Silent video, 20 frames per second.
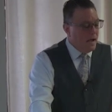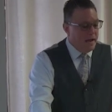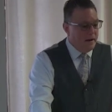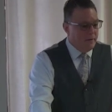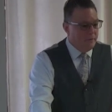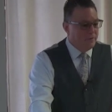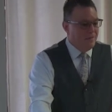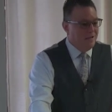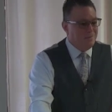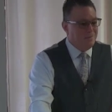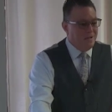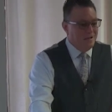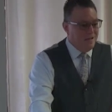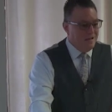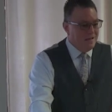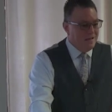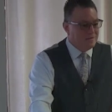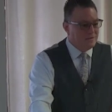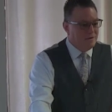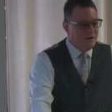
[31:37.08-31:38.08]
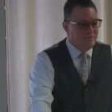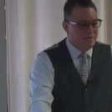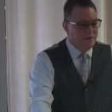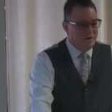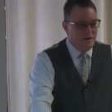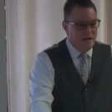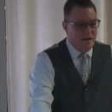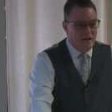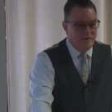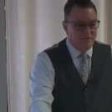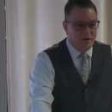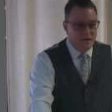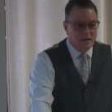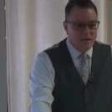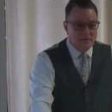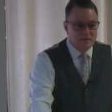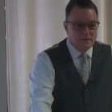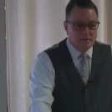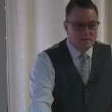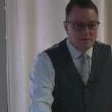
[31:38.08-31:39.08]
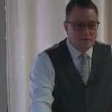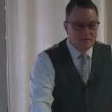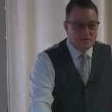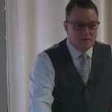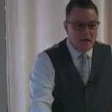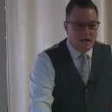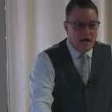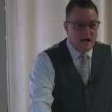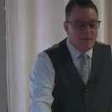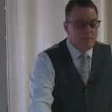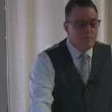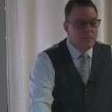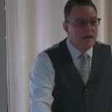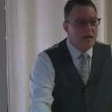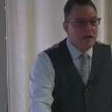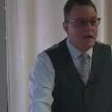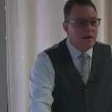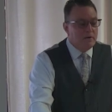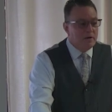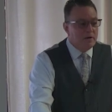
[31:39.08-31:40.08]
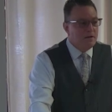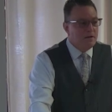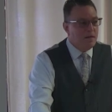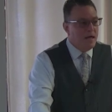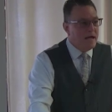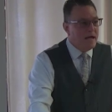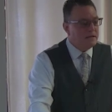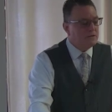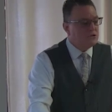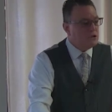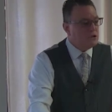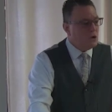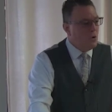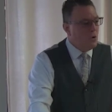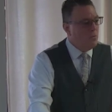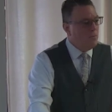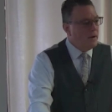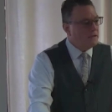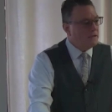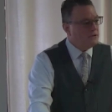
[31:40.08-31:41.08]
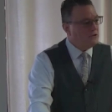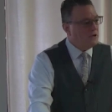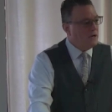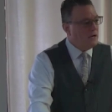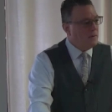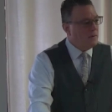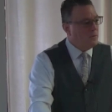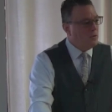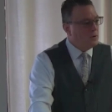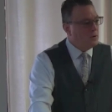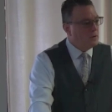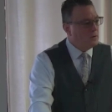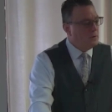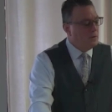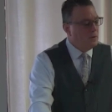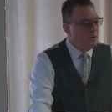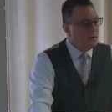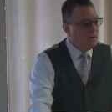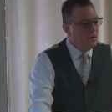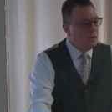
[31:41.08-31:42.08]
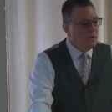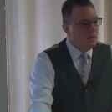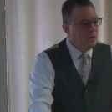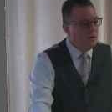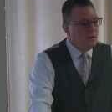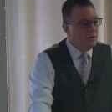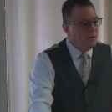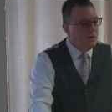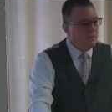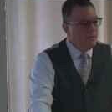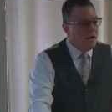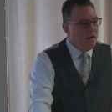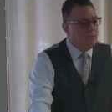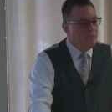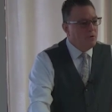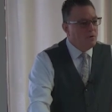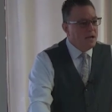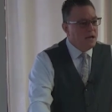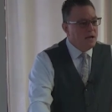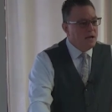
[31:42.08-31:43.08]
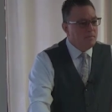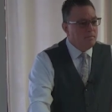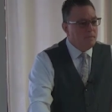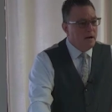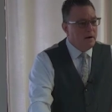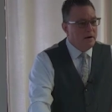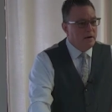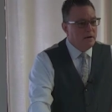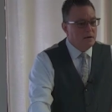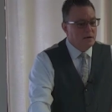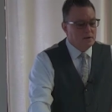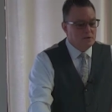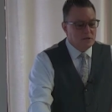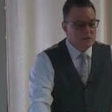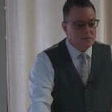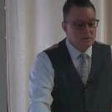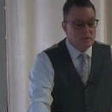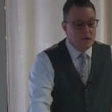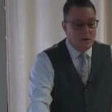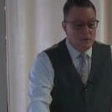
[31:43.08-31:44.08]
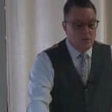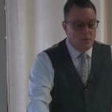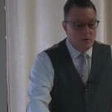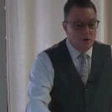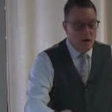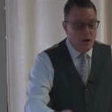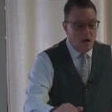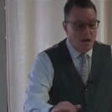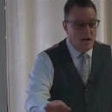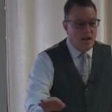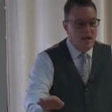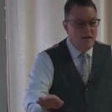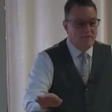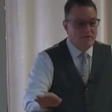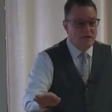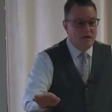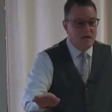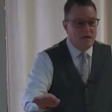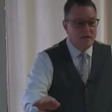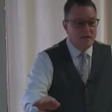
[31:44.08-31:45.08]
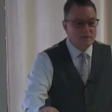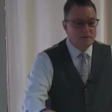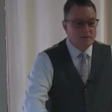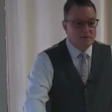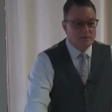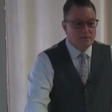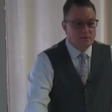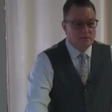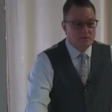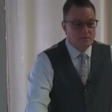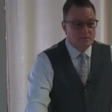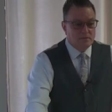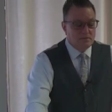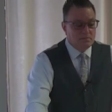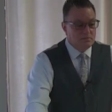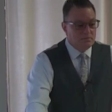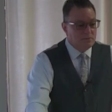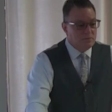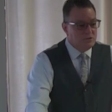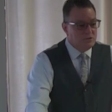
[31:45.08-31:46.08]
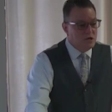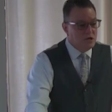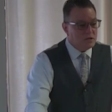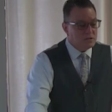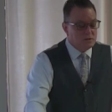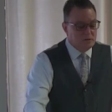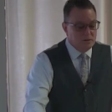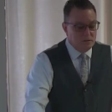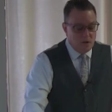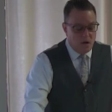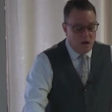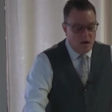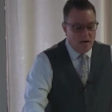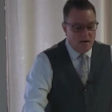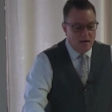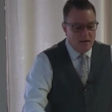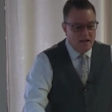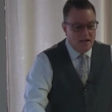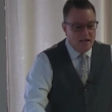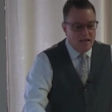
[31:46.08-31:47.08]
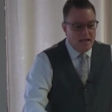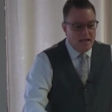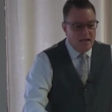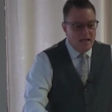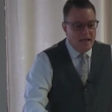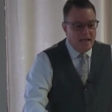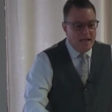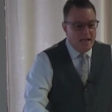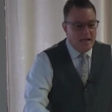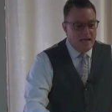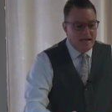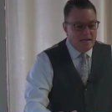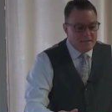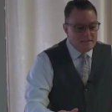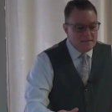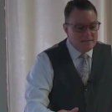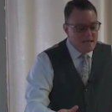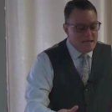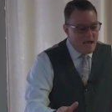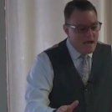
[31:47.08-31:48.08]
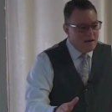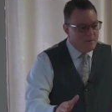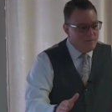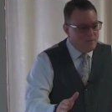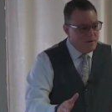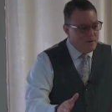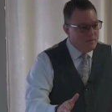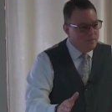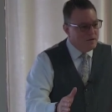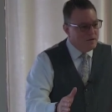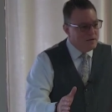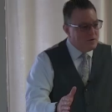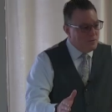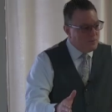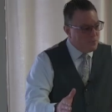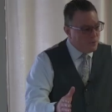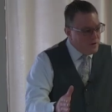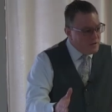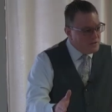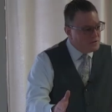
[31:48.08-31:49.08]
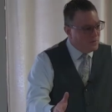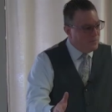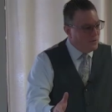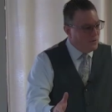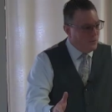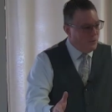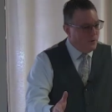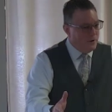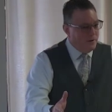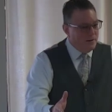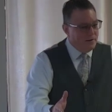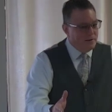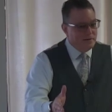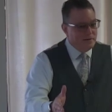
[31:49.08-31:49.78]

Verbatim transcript: I don't think my kids are ever going to have kids. I'm hearing that so much anymore. People get married and just, we're not having kids. Just not. Is that a biblical principle?